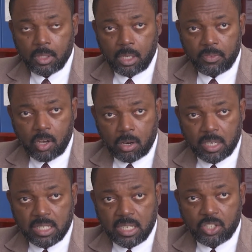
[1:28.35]
of the
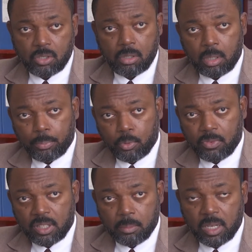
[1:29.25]
organization,
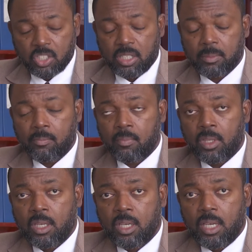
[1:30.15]
approving the budget.
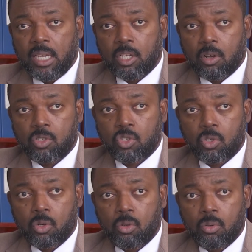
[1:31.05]
It
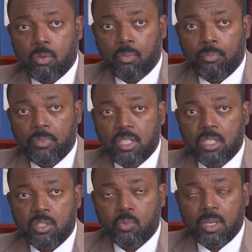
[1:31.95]
also
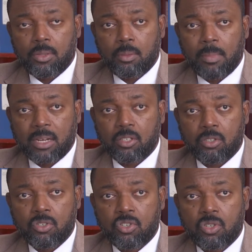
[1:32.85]
deals with
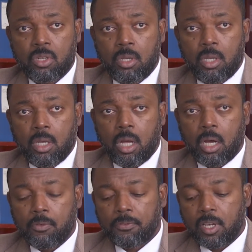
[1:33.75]
matters
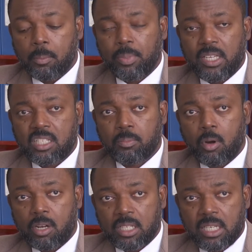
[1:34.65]
of complaints
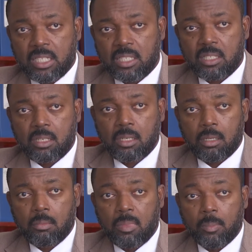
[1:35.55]
brought against
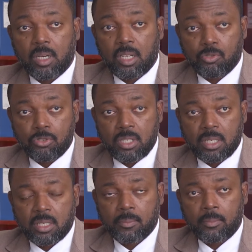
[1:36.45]
member
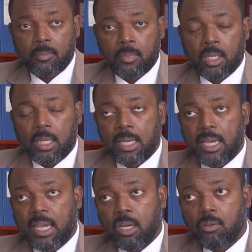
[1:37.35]
countries.
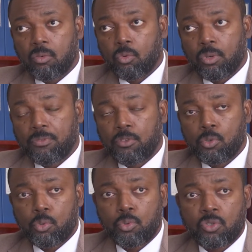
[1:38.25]
It
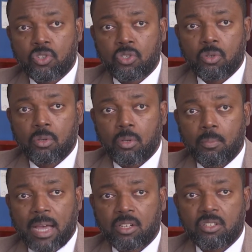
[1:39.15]
reviews
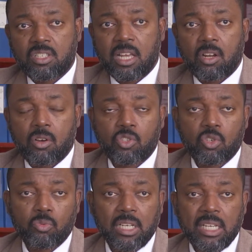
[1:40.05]
matters that
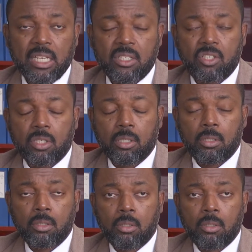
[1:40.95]
also relate to